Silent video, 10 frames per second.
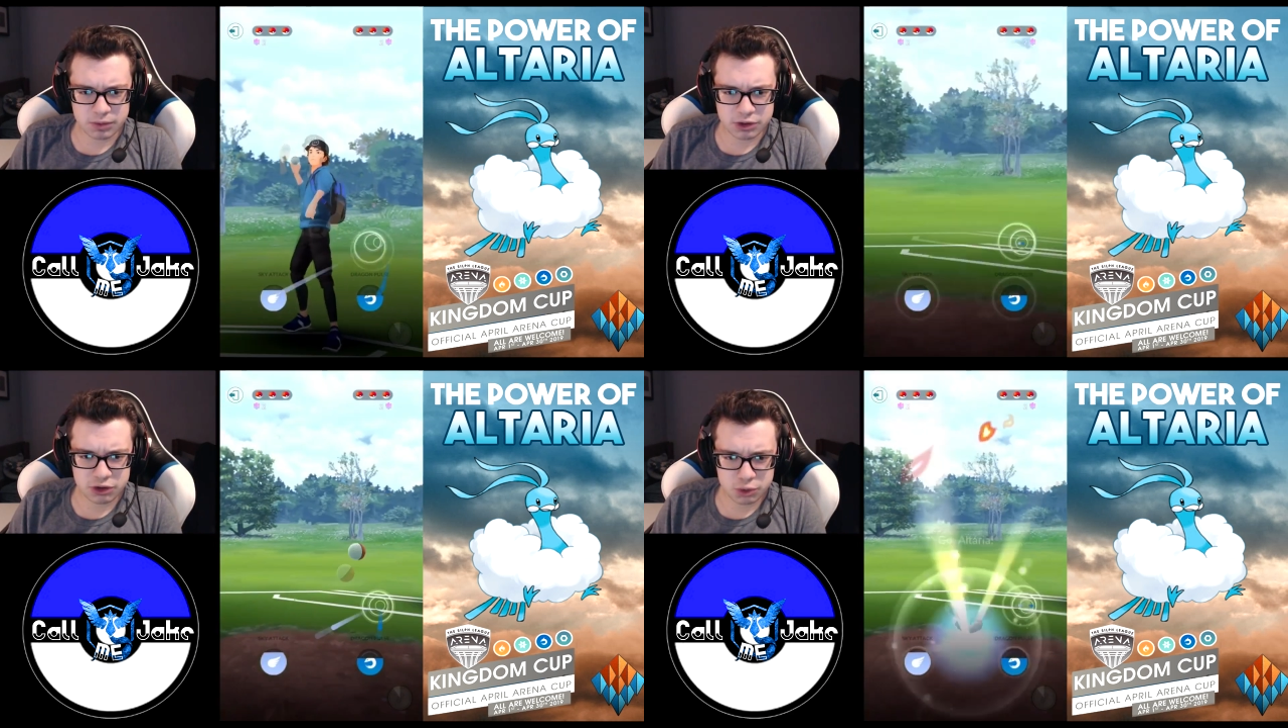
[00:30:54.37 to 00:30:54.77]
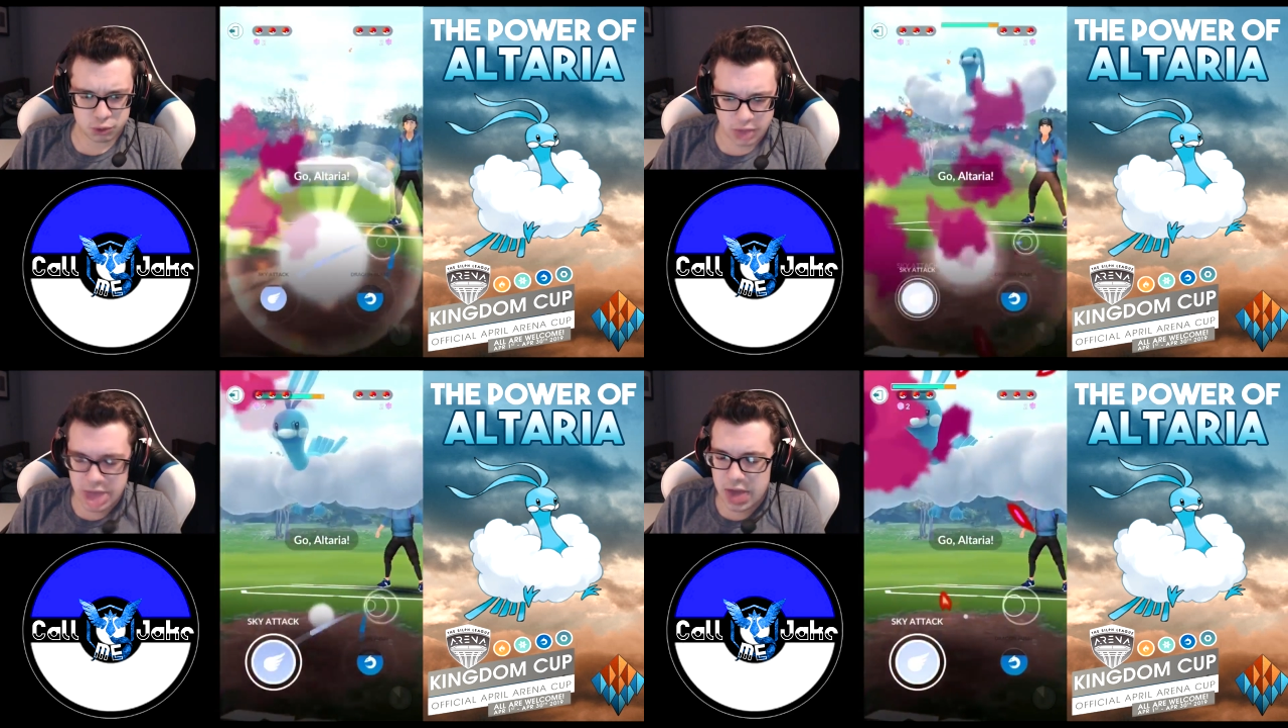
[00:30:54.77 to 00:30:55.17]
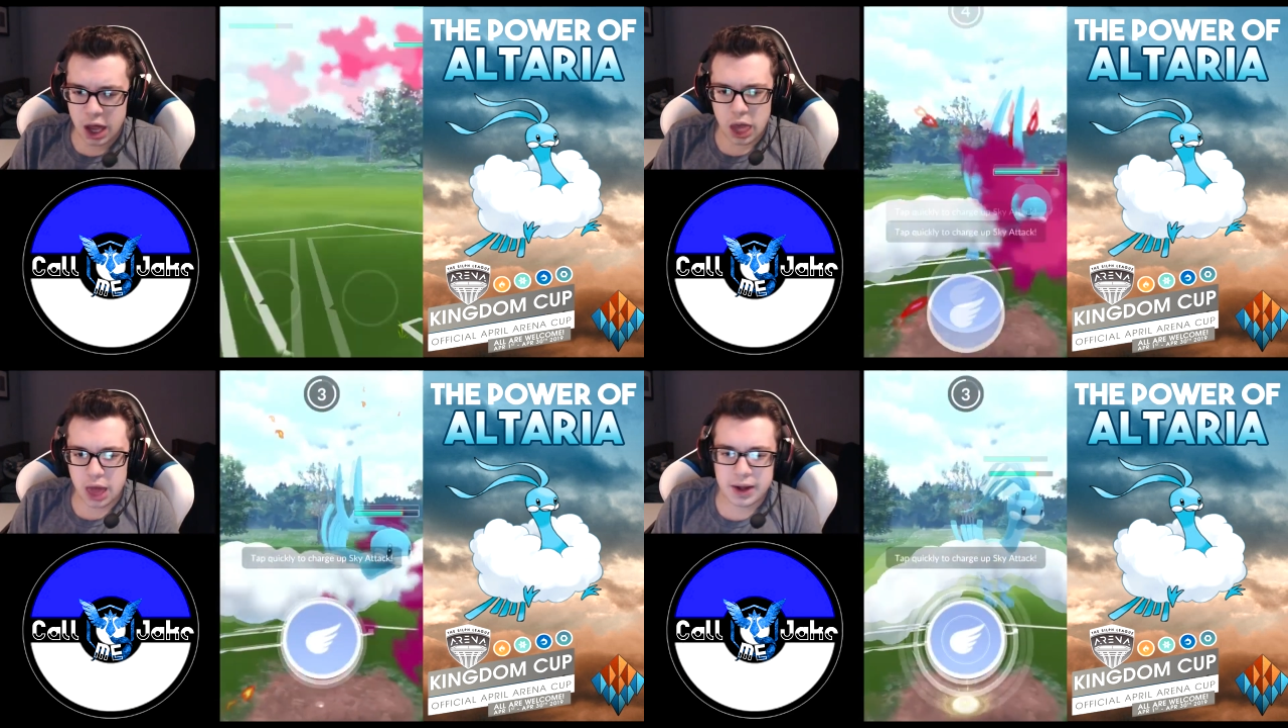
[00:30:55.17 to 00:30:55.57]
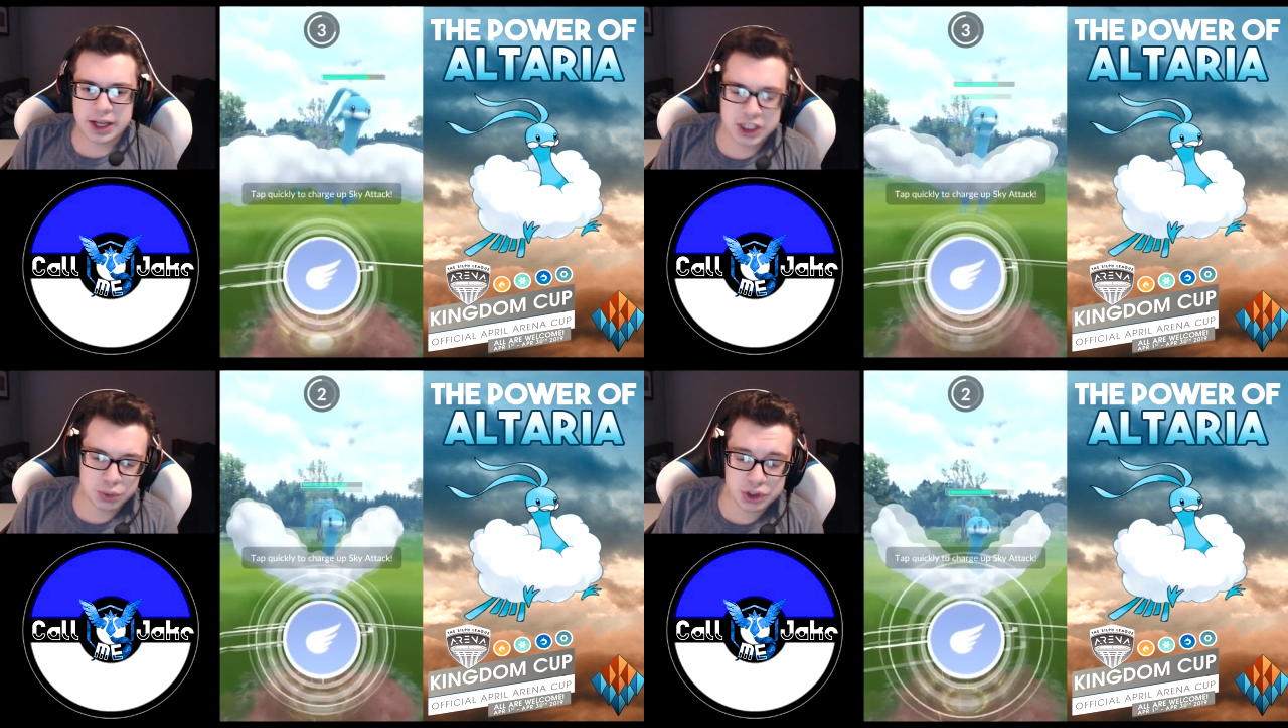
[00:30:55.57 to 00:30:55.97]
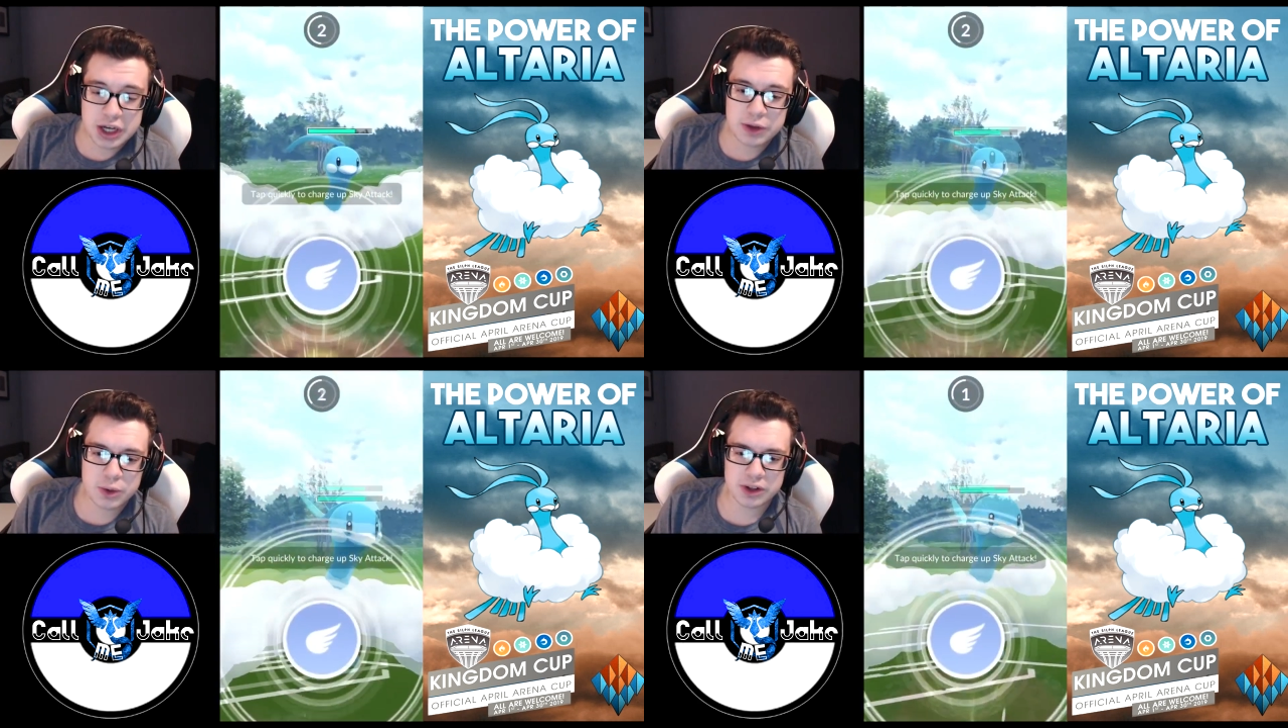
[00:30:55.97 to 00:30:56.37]

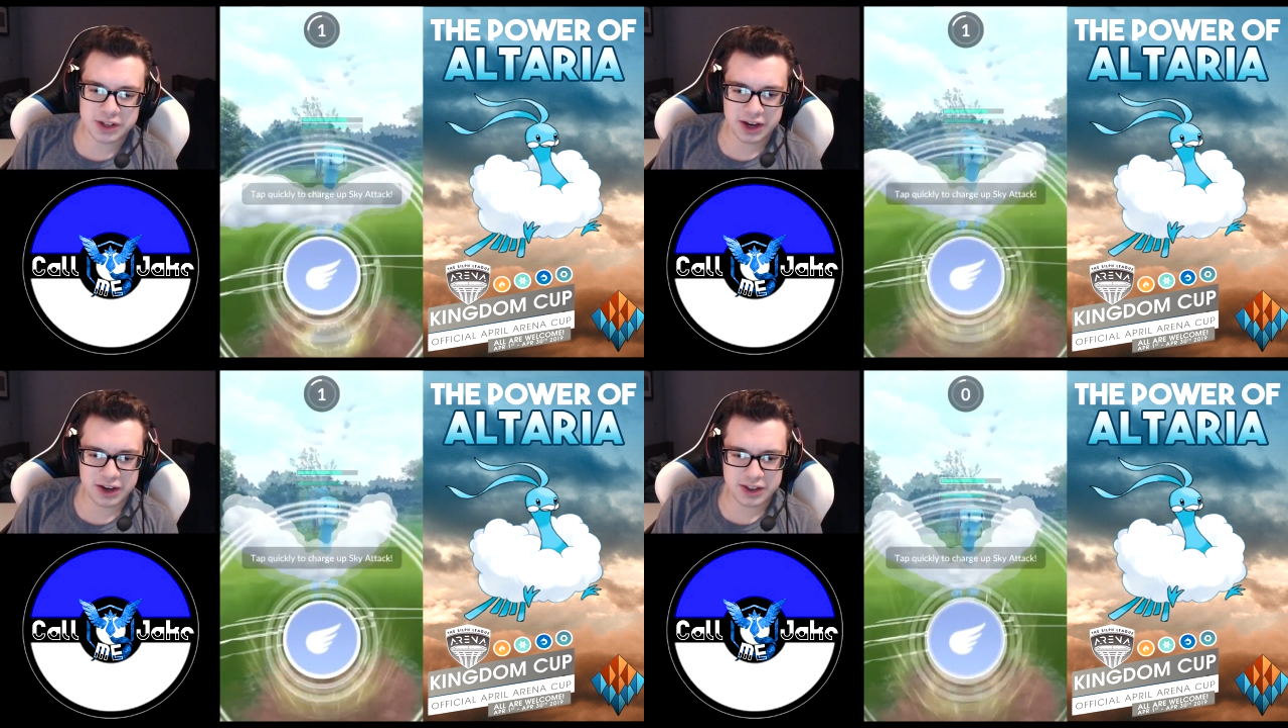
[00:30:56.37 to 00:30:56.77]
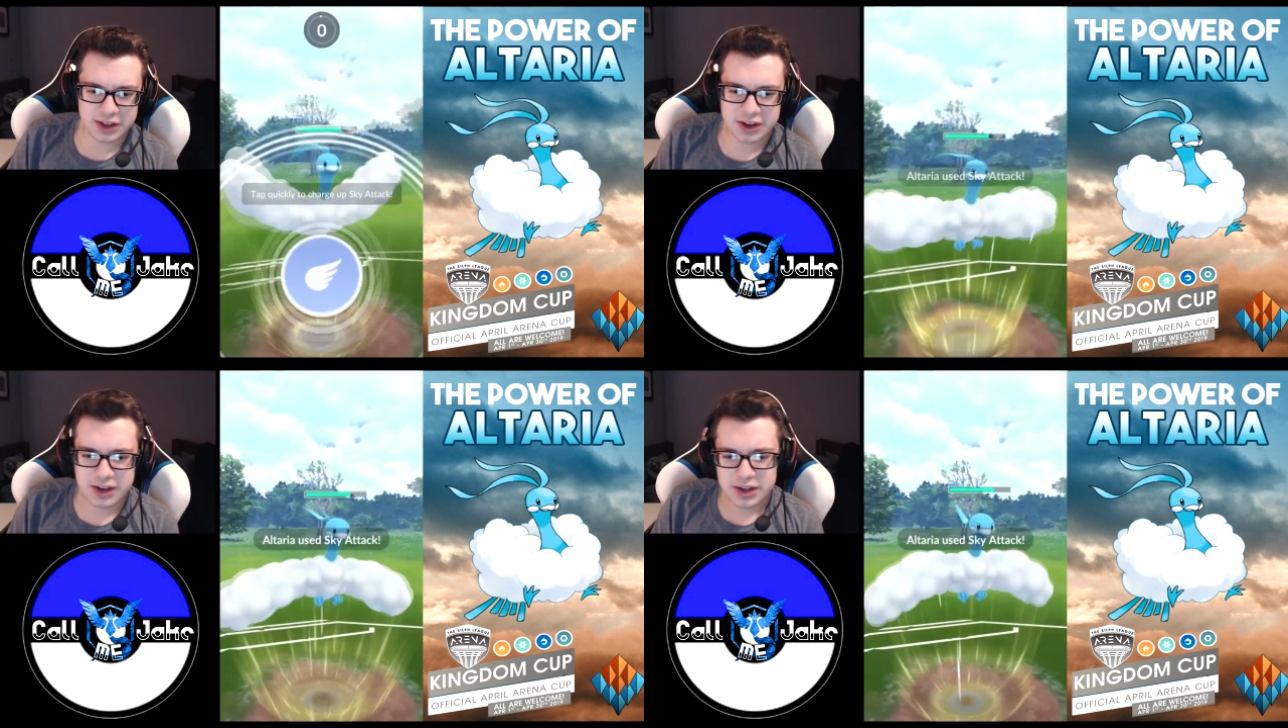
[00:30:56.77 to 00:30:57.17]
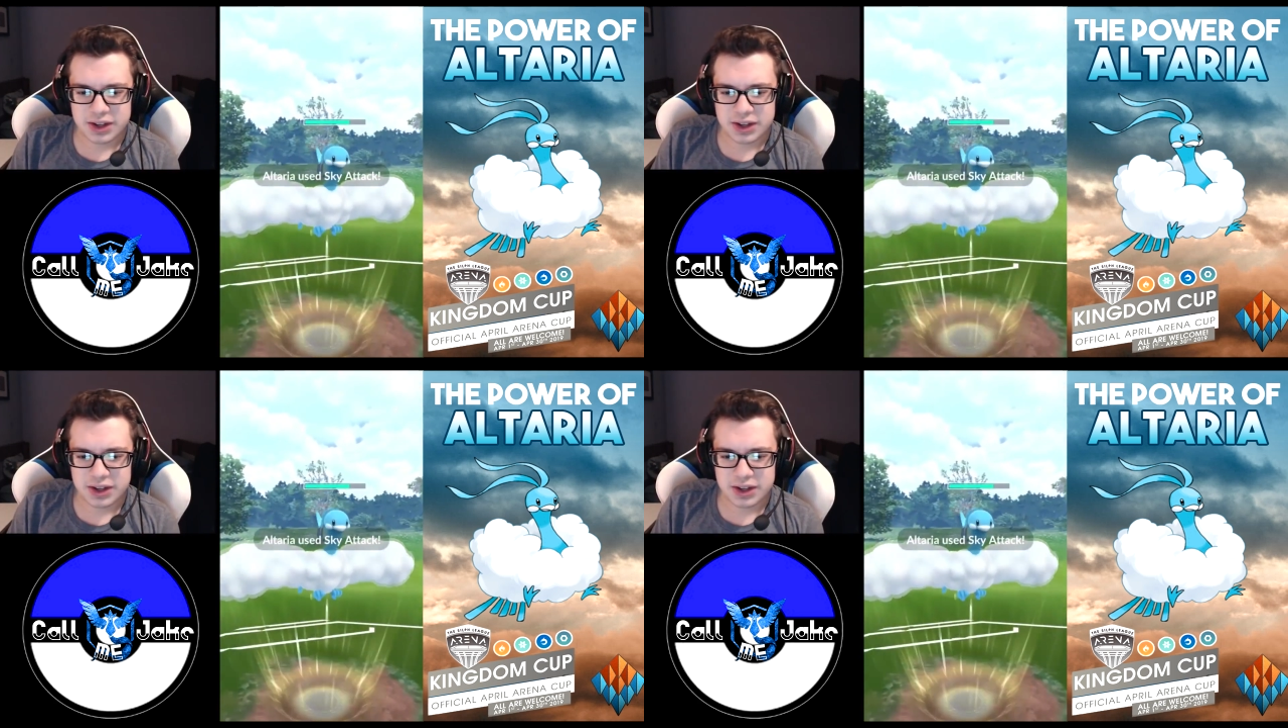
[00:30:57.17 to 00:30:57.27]
to Altaria there.